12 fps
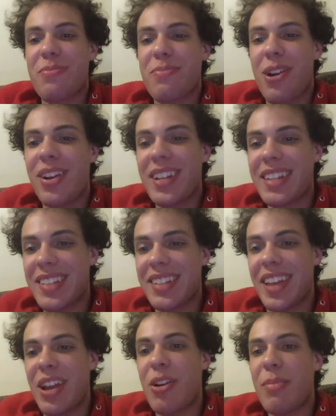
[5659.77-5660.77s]
Parkinson
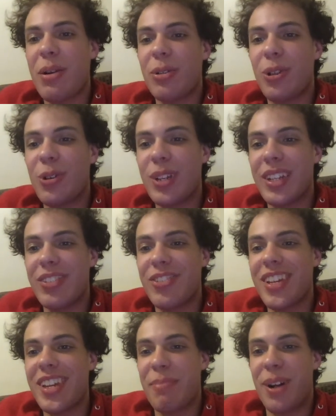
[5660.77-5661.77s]
care about Logan and
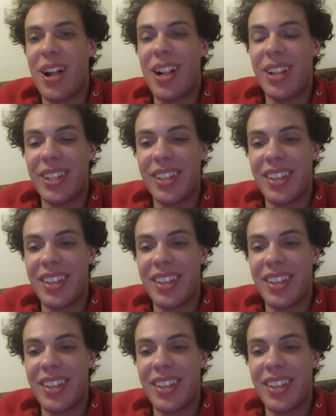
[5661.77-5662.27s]
Jake Paul?